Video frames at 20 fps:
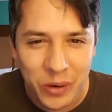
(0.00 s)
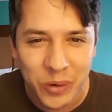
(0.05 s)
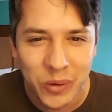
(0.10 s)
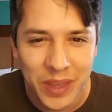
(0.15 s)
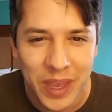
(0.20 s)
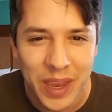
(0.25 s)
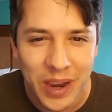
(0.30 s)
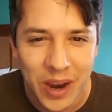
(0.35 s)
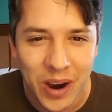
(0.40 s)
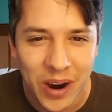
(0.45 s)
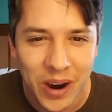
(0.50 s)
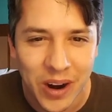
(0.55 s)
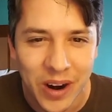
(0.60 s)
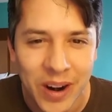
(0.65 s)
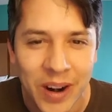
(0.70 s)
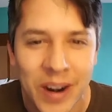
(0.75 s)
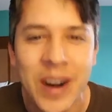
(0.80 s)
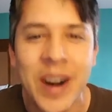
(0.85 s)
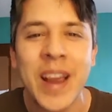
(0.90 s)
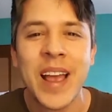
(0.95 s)
who they
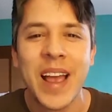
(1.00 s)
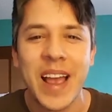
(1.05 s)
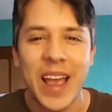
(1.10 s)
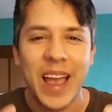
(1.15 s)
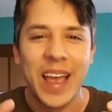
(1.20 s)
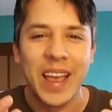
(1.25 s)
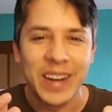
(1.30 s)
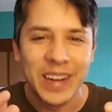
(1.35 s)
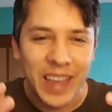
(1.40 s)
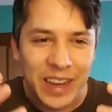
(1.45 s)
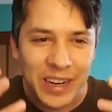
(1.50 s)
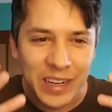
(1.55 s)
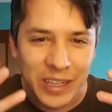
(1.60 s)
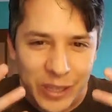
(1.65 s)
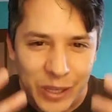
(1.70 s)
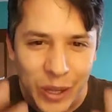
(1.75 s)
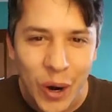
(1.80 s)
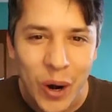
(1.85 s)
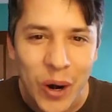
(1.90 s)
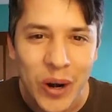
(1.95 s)
are,
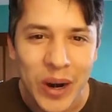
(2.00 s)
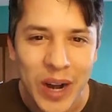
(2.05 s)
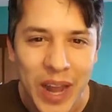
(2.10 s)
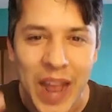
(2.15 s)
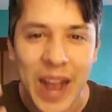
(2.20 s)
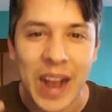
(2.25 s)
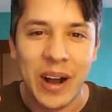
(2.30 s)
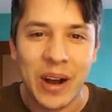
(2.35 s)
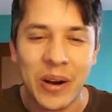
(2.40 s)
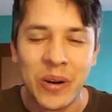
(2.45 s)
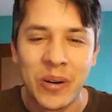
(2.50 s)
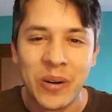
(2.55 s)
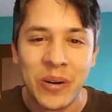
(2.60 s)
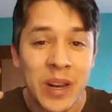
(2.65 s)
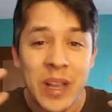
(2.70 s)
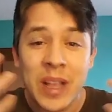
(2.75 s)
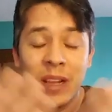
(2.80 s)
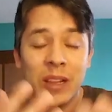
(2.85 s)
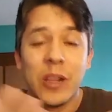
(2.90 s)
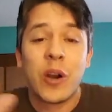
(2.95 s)
and learn
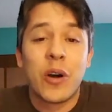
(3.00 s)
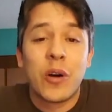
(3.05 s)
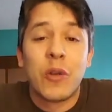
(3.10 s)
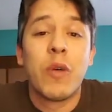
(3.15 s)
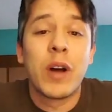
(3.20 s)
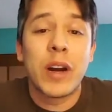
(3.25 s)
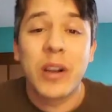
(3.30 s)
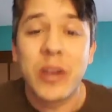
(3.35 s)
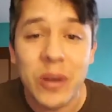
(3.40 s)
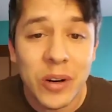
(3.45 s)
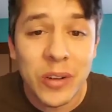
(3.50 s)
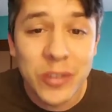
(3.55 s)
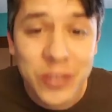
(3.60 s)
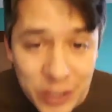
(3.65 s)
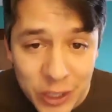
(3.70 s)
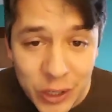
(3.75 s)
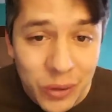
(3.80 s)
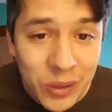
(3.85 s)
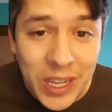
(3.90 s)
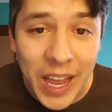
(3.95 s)
what girls
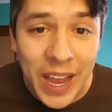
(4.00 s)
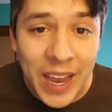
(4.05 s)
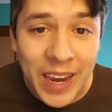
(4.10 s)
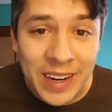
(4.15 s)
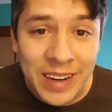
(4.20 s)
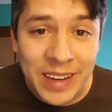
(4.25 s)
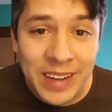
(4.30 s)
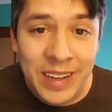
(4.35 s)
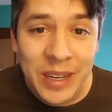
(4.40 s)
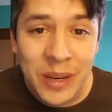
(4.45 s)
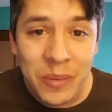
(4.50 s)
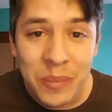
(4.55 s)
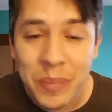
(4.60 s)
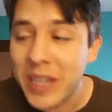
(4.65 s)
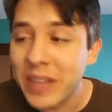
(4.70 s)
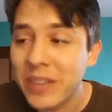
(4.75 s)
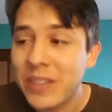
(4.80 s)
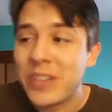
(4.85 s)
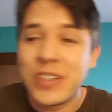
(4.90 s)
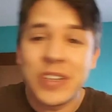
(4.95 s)
you like.
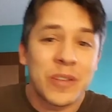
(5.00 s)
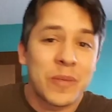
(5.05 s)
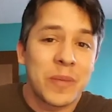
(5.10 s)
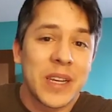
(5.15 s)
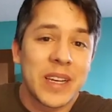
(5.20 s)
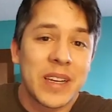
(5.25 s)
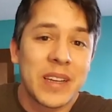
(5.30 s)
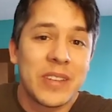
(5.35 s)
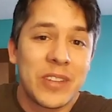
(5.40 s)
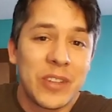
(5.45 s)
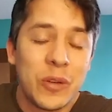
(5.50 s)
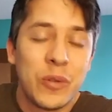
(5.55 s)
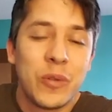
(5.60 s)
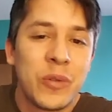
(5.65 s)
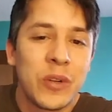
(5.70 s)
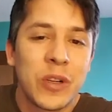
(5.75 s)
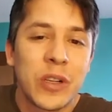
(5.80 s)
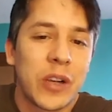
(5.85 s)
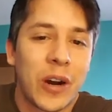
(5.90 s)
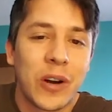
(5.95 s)
Because just because
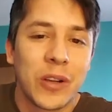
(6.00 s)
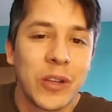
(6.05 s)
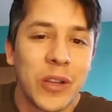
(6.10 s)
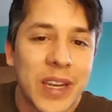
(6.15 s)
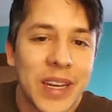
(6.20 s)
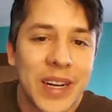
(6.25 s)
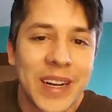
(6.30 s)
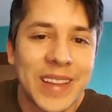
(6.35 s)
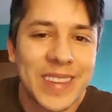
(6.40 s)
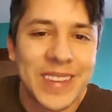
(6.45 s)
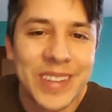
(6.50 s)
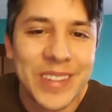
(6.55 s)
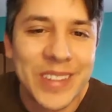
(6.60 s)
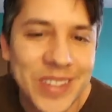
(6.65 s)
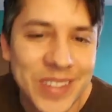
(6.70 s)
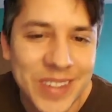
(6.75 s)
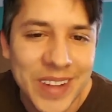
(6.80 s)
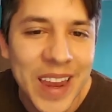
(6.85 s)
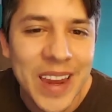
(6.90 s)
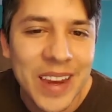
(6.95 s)
you are looking at this
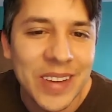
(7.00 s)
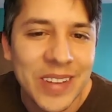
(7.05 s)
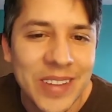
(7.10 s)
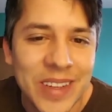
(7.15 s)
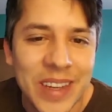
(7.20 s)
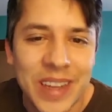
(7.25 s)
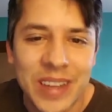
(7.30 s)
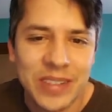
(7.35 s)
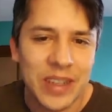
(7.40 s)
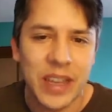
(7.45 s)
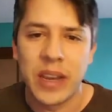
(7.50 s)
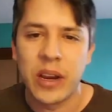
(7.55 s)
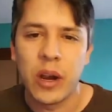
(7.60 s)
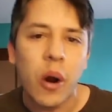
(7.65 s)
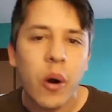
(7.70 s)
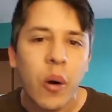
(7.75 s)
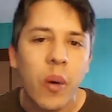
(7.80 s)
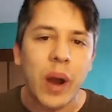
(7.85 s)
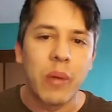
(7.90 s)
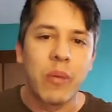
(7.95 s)
Stacy as like,
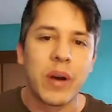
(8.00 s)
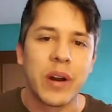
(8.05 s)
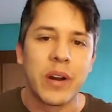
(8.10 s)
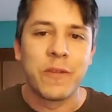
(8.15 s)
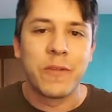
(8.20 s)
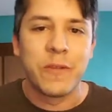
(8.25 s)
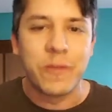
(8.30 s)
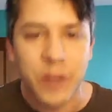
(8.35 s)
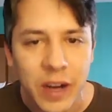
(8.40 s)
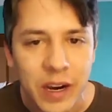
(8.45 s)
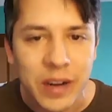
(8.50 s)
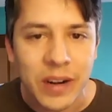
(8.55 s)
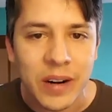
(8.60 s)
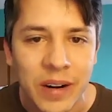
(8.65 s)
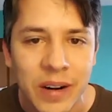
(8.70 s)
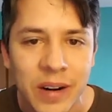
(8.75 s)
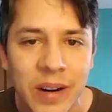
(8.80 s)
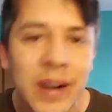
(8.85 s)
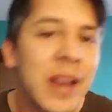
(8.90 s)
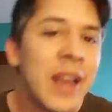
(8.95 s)
oh, I want to fuck
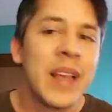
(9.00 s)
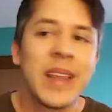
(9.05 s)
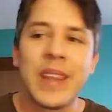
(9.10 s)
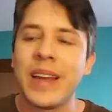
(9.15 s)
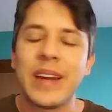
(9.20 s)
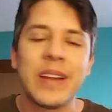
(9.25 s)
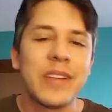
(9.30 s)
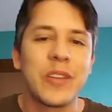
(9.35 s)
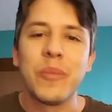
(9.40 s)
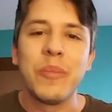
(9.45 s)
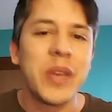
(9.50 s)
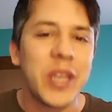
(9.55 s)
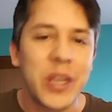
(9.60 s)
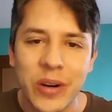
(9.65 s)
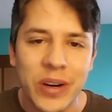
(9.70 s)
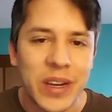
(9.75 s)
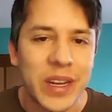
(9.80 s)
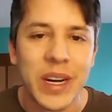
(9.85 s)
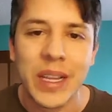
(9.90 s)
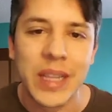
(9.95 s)
her, that doesn't mean
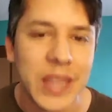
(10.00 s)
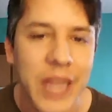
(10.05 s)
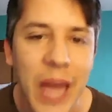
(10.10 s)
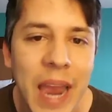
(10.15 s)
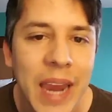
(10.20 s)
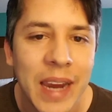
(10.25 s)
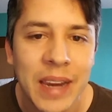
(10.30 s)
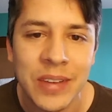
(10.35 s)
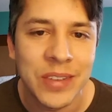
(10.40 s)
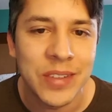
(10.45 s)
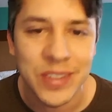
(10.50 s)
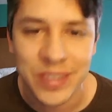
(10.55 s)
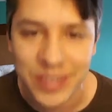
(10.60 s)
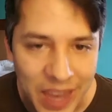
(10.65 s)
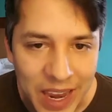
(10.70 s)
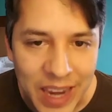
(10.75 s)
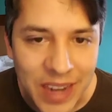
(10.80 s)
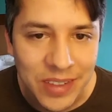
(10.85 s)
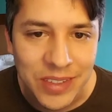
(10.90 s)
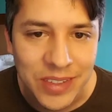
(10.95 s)
you're going to like
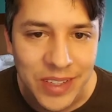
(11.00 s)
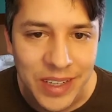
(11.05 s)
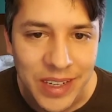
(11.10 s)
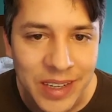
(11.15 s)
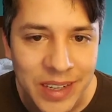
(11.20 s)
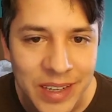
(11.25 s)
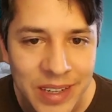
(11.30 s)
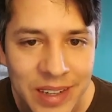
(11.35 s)
Stacy.